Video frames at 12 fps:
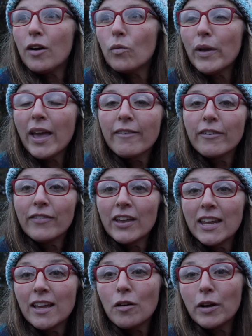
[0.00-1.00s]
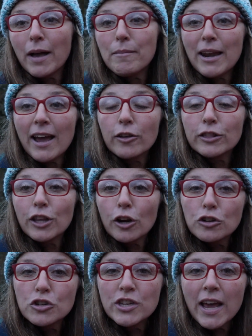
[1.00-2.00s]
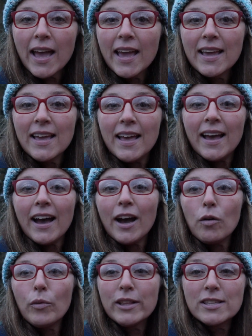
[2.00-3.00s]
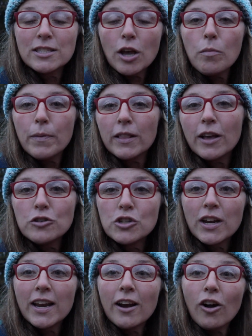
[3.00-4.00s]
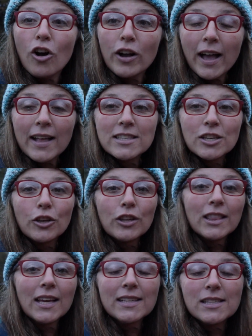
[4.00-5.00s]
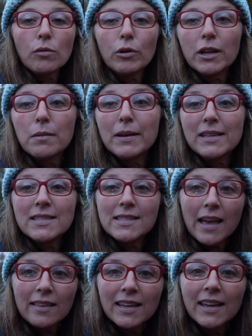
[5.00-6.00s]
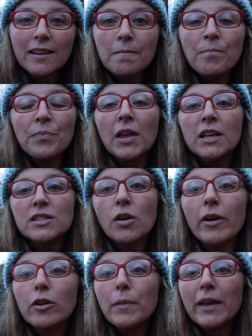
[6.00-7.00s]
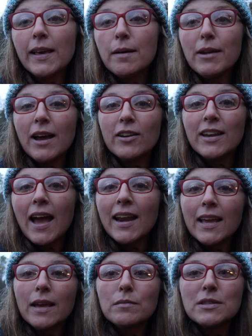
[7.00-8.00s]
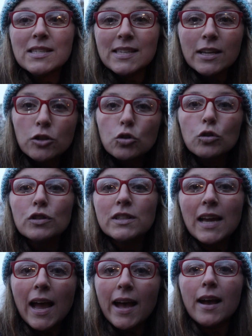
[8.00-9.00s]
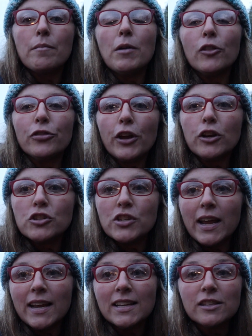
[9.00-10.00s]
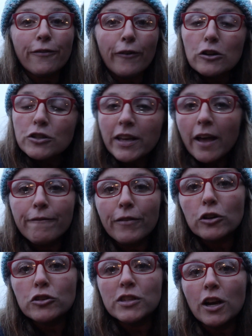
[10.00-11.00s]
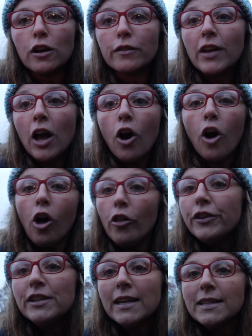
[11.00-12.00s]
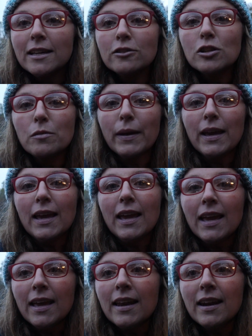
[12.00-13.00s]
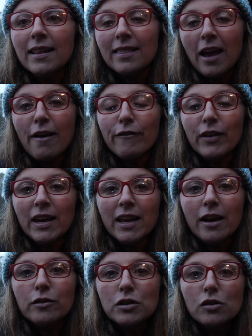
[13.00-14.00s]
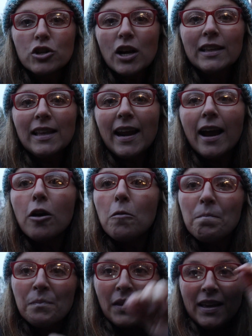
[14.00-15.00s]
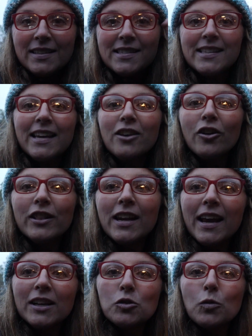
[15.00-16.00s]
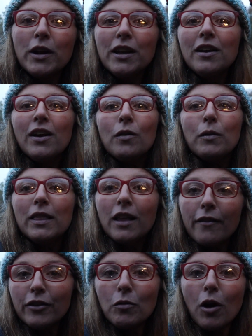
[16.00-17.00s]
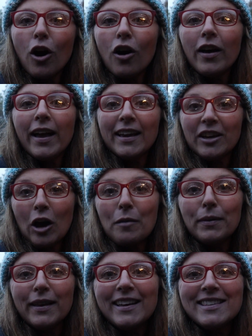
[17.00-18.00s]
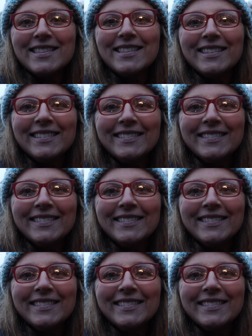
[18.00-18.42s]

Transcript: We have a video coming out Thursday with soap and lotion and all kinds of good things that we're going to be selling. So it'll be coming out 9 a.m. Central Time on Thursday, and it's first come, first serve. All the details will be in that video, so check that out. See you on the next one. We love you all, and God bless.